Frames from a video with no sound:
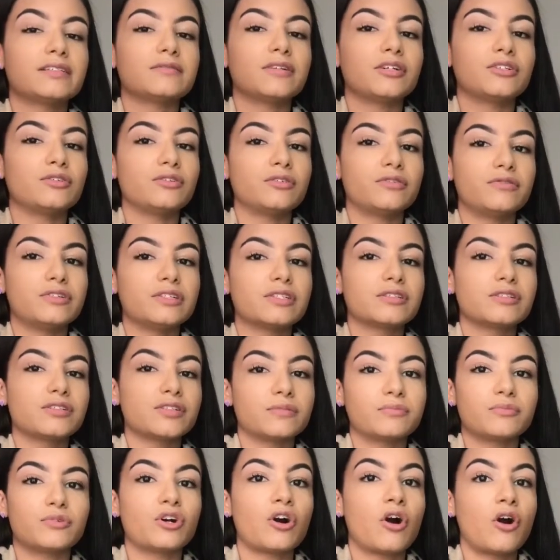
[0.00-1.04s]
I don't know if it's because
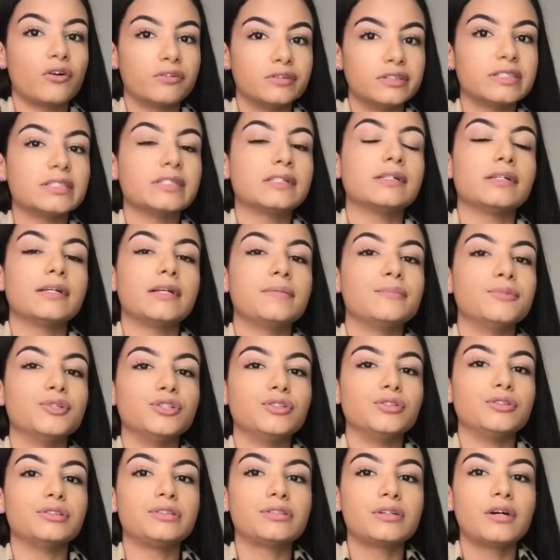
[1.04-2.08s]
I'm constantly in a
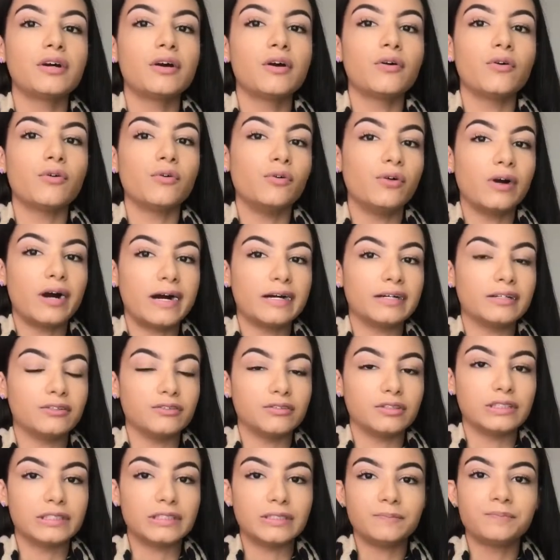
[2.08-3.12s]
mood or
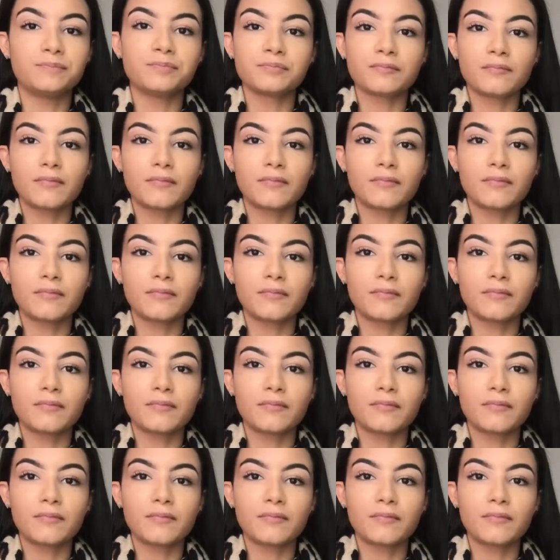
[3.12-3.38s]
angry,